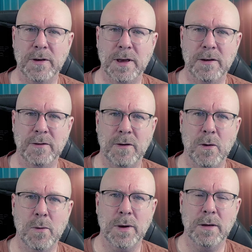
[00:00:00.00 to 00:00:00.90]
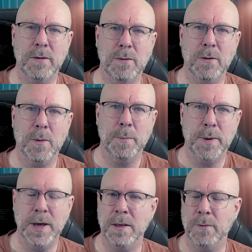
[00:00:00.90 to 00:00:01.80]
is going to
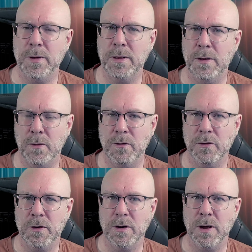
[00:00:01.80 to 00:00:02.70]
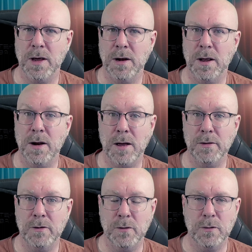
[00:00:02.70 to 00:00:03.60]
compete with Notion and other
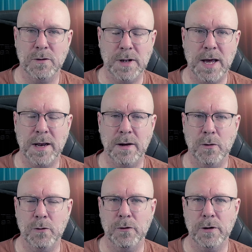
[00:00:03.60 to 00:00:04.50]
tools like Notion,